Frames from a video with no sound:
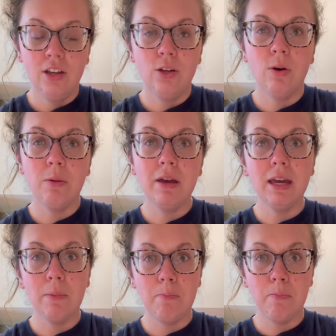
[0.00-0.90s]
you wanna make
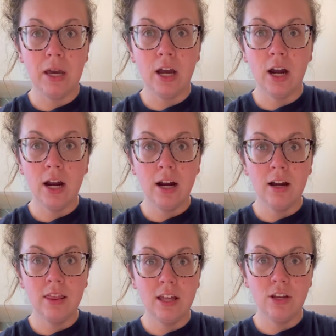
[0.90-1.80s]
it
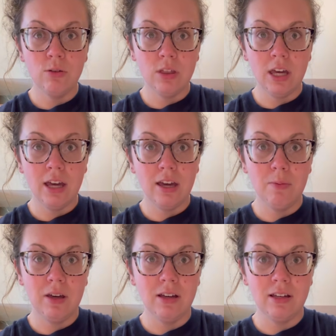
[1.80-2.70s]
bigger than you think,
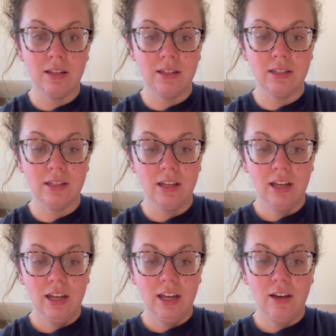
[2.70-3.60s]
because
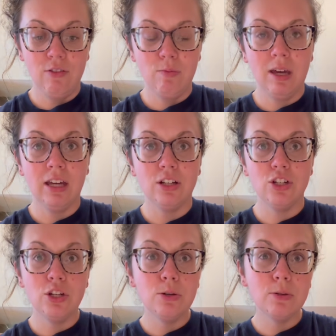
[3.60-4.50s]
if you make it
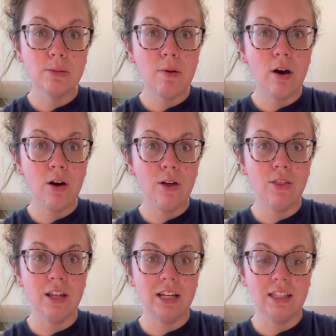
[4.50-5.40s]
too small,
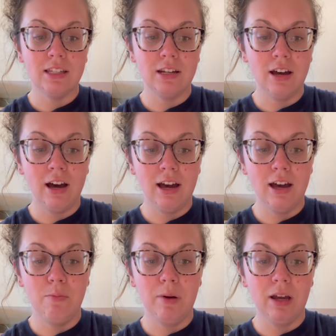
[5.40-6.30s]
then it's not
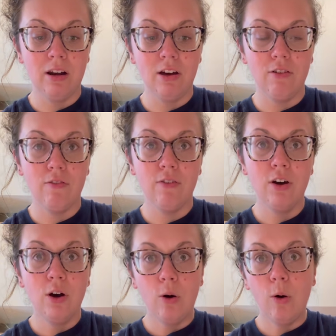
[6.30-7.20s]
a big enough
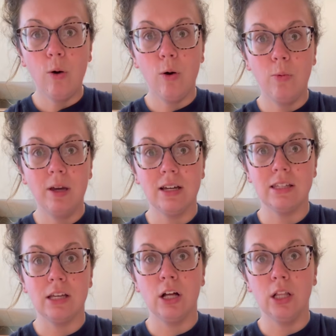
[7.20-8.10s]
hole because
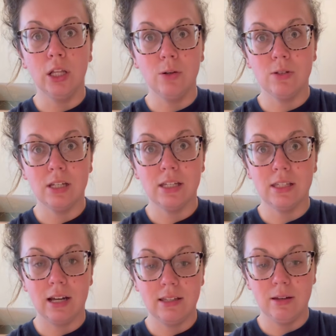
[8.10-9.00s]
it closes
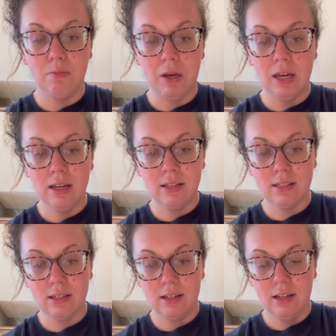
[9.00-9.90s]
as it
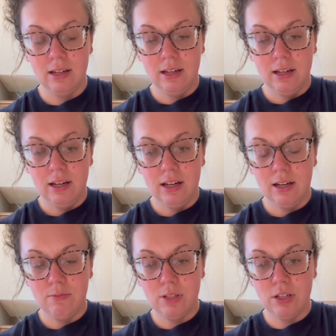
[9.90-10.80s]
bakes.
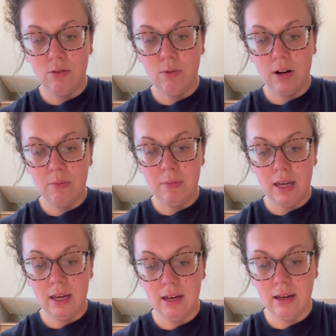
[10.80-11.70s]
So you want to
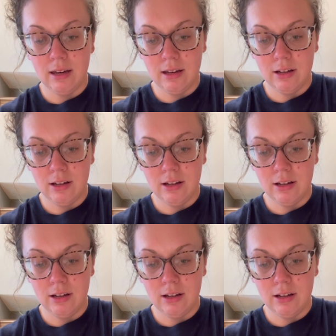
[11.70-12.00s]
make